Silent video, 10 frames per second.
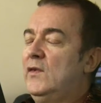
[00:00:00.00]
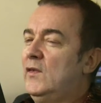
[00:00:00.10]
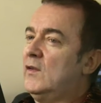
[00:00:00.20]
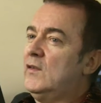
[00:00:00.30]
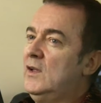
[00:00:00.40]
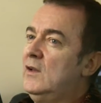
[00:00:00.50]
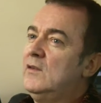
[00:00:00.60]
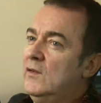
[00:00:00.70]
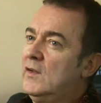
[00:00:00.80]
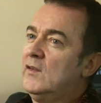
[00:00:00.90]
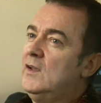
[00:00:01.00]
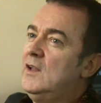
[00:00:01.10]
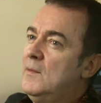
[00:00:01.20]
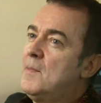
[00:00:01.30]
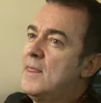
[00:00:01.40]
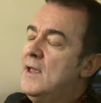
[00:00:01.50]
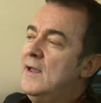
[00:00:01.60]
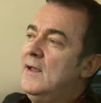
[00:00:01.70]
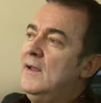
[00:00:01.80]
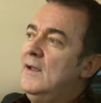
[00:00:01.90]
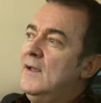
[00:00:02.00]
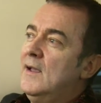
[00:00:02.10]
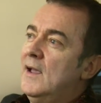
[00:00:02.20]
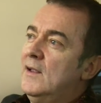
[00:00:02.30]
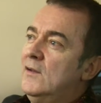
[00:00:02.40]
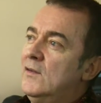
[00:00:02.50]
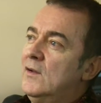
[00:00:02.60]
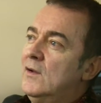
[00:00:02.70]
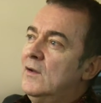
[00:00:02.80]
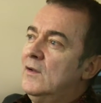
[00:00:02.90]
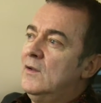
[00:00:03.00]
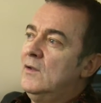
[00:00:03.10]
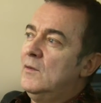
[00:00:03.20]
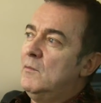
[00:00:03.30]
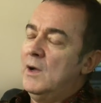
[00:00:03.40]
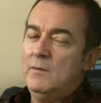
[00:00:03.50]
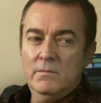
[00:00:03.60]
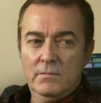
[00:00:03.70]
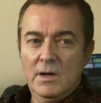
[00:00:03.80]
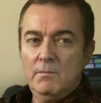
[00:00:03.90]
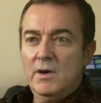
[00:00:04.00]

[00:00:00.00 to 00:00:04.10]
at 16, sixteen or 16? Yeah. Yeah. And uh, my my